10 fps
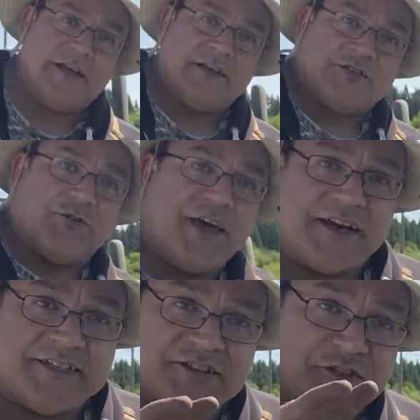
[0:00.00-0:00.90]
So that
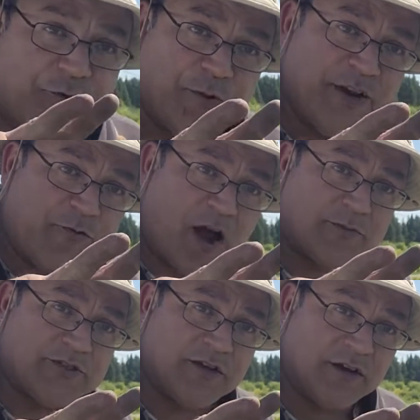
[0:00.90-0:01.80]
is 3
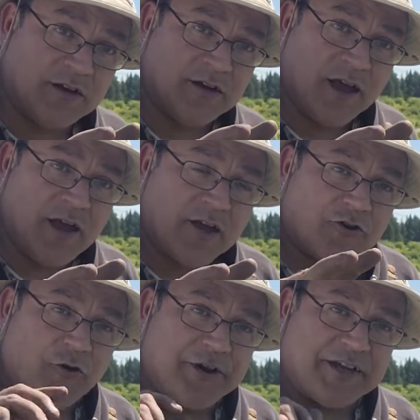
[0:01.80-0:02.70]
crops
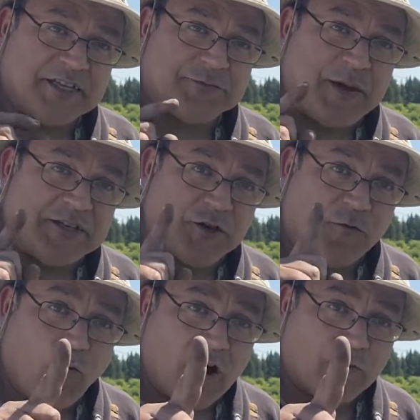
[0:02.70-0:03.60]
growing in the space of
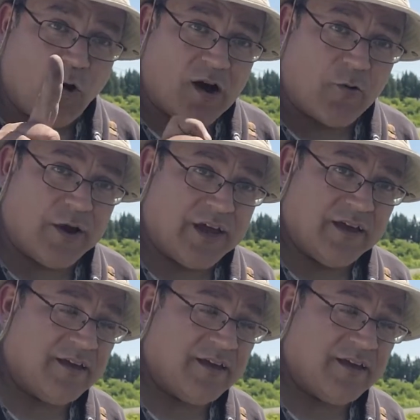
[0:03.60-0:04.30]
1 walkway.